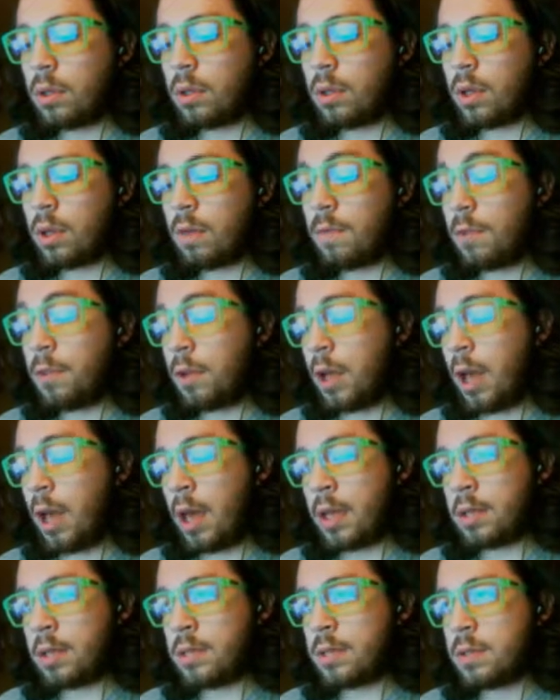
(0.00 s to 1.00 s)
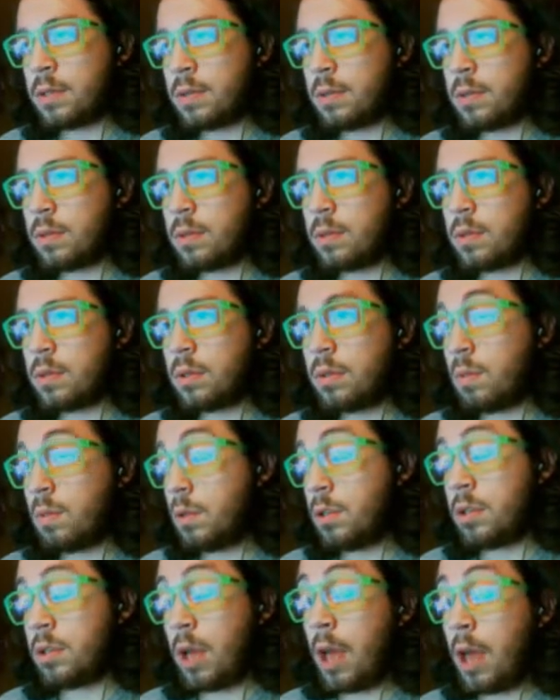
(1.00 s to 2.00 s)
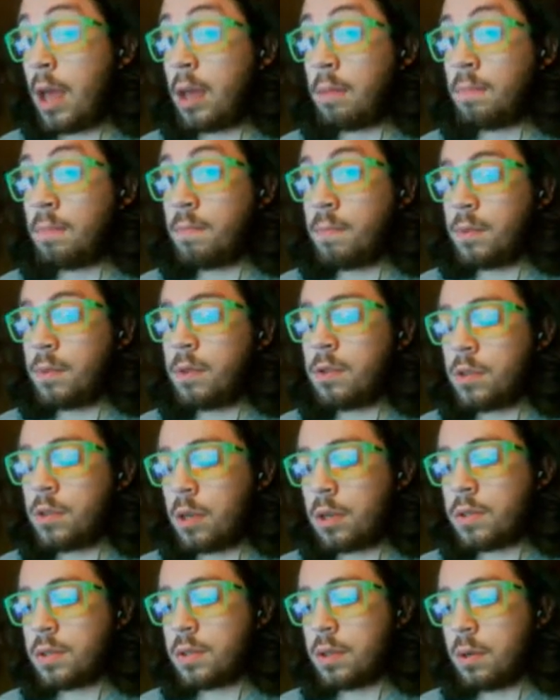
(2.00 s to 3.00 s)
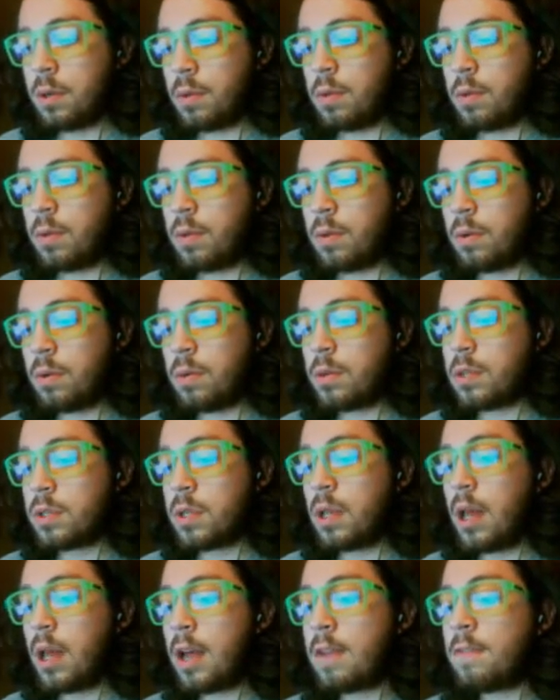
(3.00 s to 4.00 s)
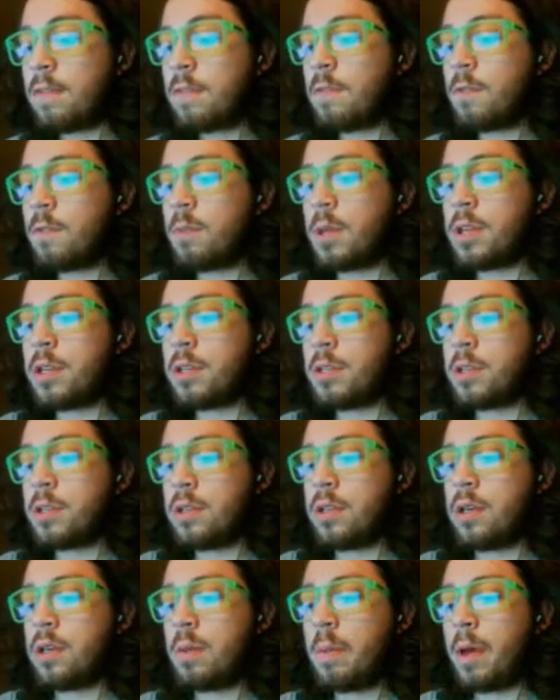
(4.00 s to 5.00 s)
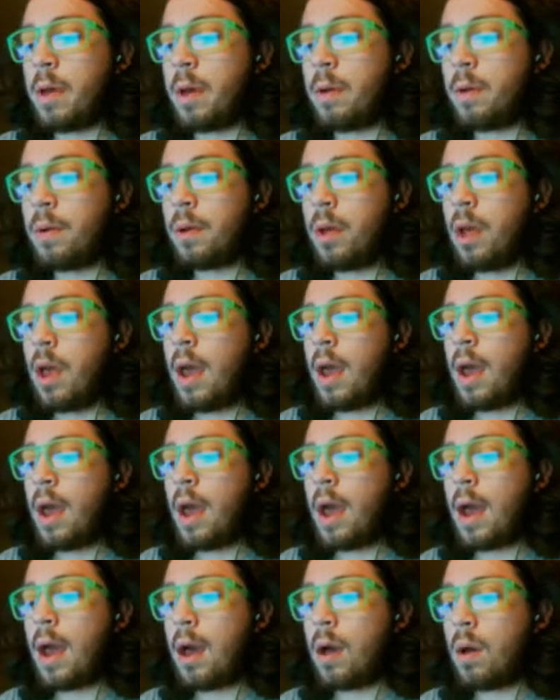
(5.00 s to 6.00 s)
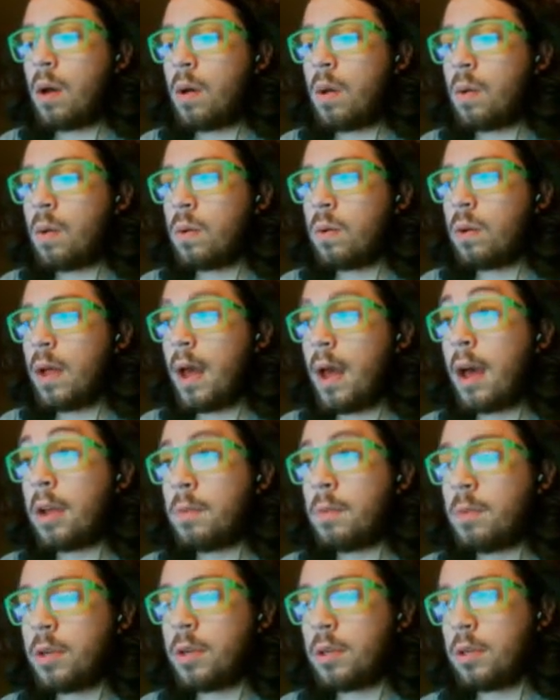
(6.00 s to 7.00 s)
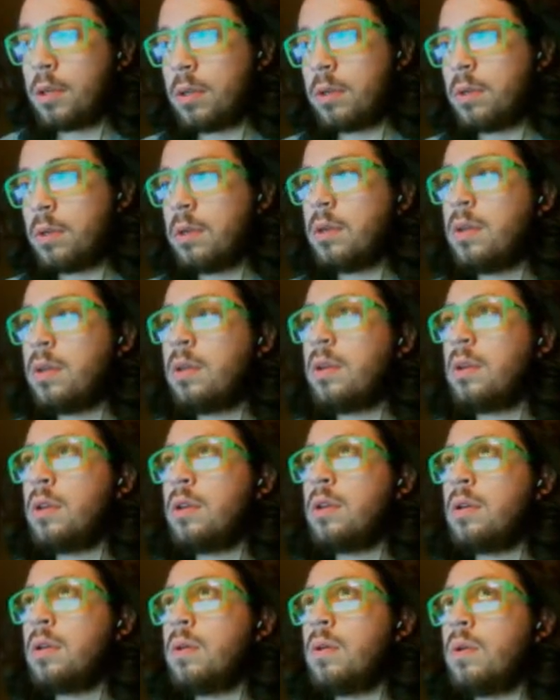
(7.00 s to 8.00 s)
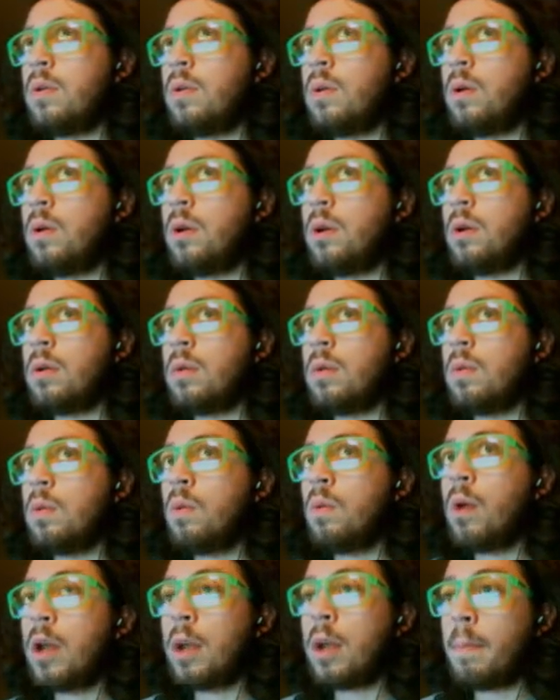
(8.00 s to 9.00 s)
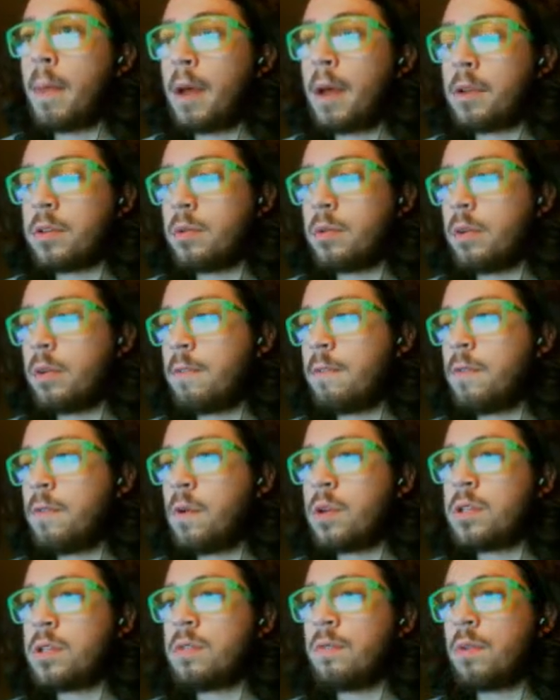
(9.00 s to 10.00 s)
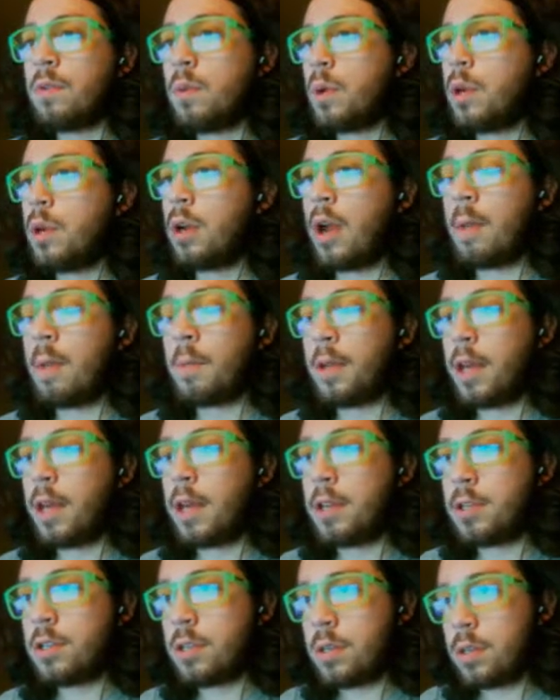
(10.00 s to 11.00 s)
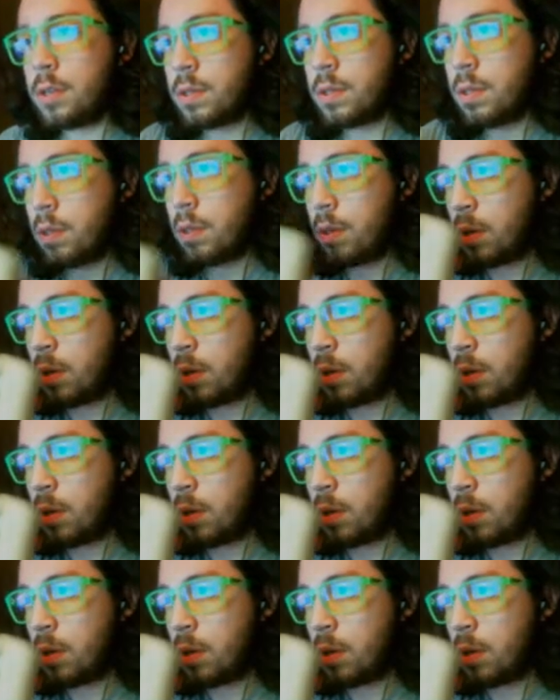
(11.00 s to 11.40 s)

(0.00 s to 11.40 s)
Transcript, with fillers: of the guides, which I you should also go through. There's a lot of information about how how to preload or what amount or what force for what your application is.